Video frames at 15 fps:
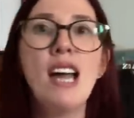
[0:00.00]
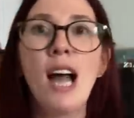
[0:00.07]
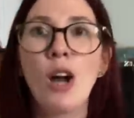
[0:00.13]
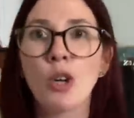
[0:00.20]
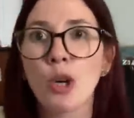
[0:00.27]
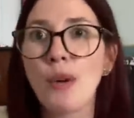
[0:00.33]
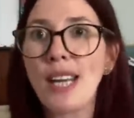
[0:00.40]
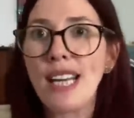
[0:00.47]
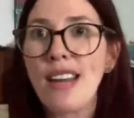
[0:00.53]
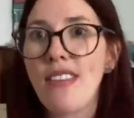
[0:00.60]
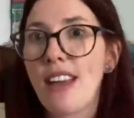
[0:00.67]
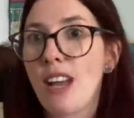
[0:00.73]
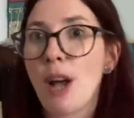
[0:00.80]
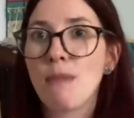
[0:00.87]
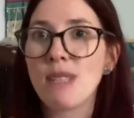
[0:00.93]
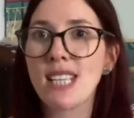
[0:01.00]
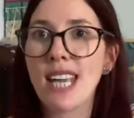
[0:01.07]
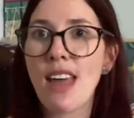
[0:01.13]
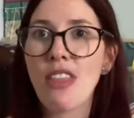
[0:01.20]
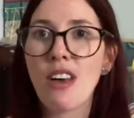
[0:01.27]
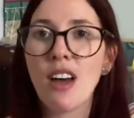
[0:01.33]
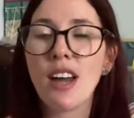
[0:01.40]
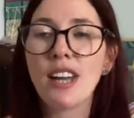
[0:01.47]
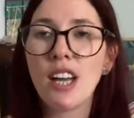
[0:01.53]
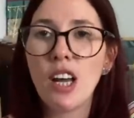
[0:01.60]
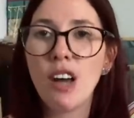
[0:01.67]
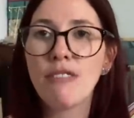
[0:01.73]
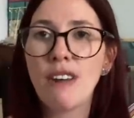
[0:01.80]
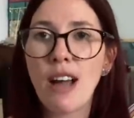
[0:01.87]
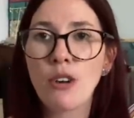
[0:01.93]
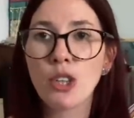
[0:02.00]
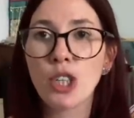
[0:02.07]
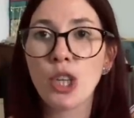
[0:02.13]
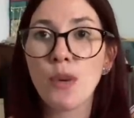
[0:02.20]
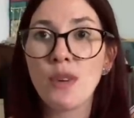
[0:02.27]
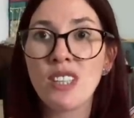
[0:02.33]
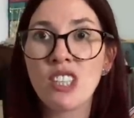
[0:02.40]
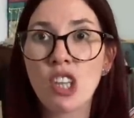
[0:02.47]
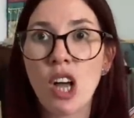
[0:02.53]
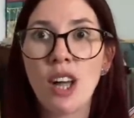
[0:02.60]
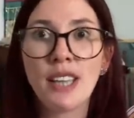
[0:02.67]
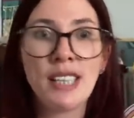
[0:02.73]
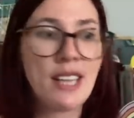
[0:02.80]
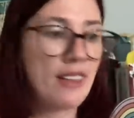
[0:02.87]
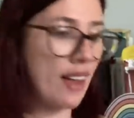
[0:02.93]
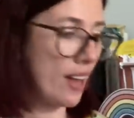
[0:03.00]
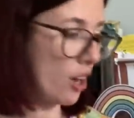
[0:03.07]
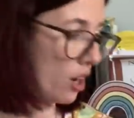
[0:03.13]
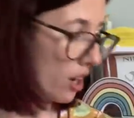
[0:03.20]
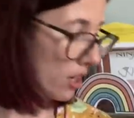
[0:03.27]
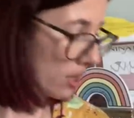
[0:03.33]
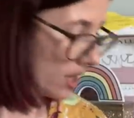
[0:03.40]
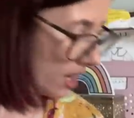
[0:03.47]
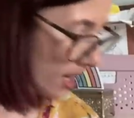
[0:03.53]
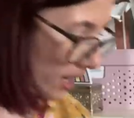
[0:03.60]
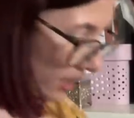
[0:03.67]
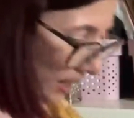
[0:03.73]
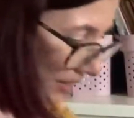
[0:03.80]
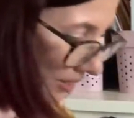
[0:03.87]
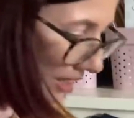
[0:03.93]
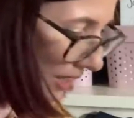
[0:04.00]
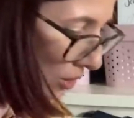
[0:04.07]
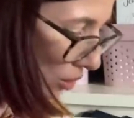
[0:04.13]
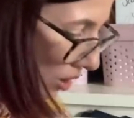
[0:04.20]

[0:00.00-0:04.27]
how quickly they come together, and I love how cute and tiny they are. Like the little